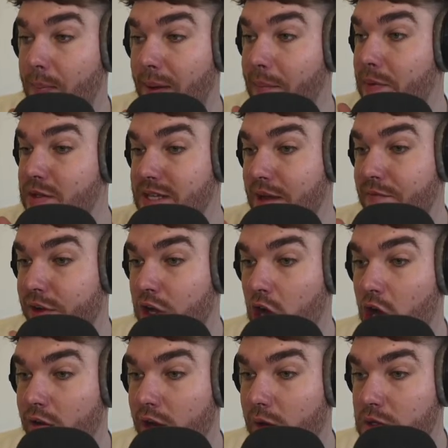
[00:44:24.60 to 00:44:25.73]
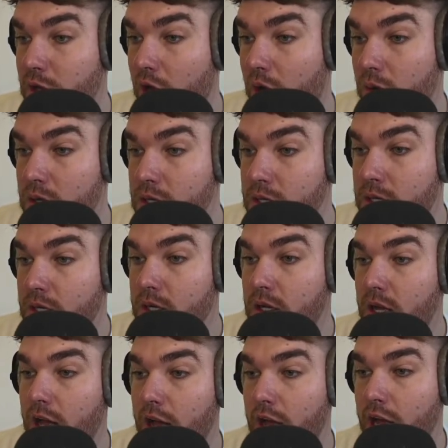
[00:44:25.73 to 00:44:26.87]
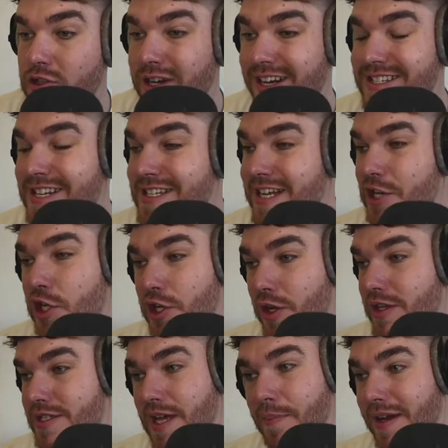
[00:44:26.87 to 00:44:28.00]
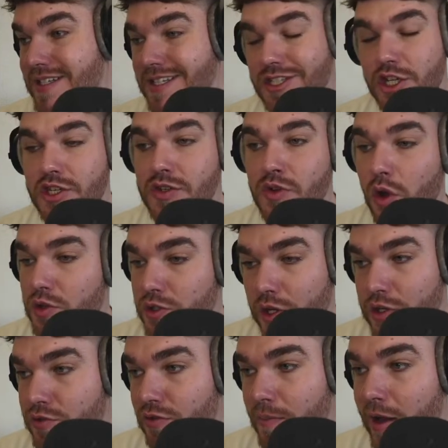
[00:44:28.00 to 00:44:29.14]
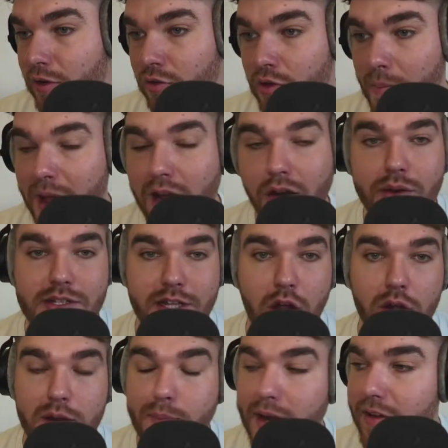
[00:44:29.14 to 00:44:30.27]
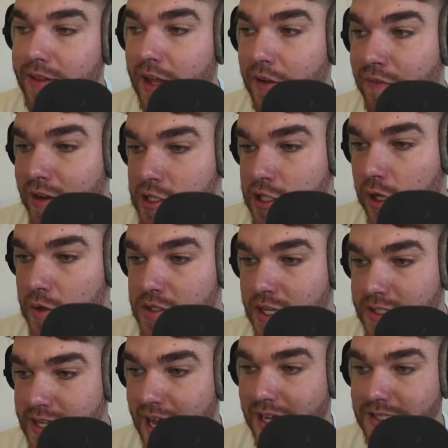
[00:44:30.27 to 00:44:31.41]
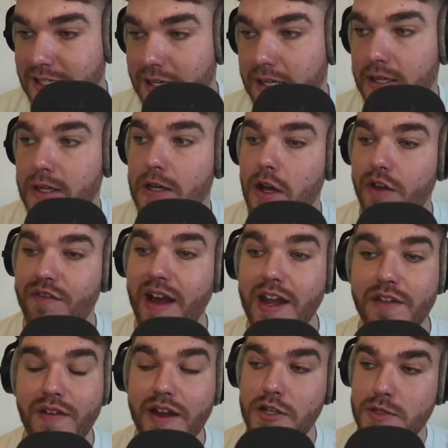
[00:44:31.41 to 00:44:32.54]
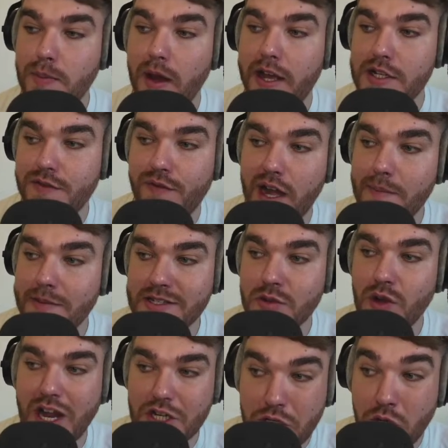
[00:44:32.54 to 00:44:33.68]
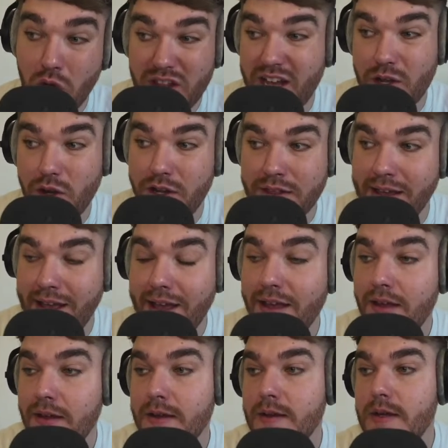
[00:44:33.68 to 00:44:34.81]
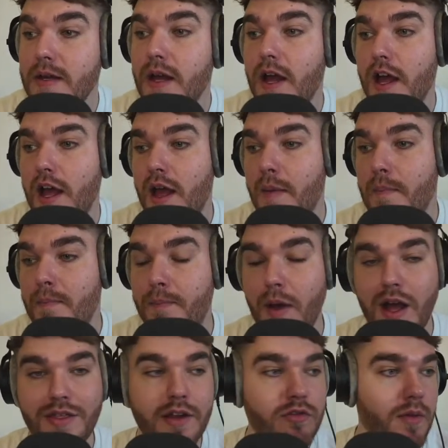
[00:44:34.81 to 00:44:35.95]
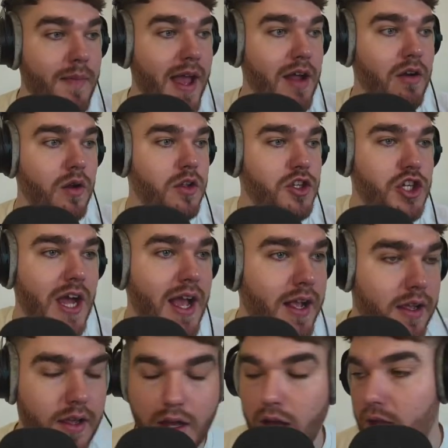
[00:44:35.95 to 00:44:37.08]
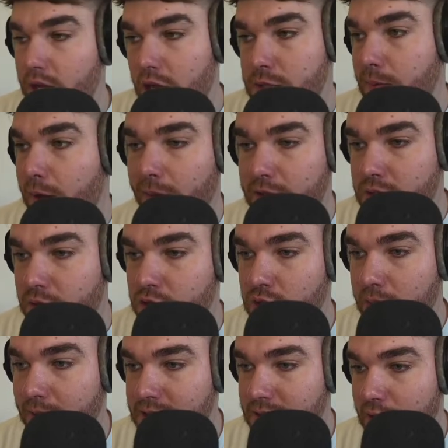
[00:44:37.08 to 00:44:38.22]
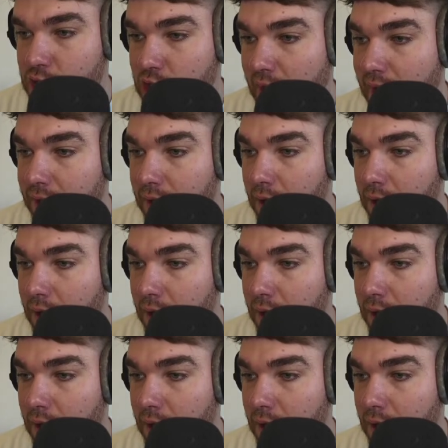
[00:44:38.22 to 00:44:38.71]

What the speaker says: saying Vicario as well. Dragson's actually good at set pieces. He's just not as good as Romero. Romero is the only player in that defence that goes and attacks it. Van de Ven, despite his frame, is actually not that good in the air. But I think Romero... Jack... I spoke about this on the stream yesterday. Jack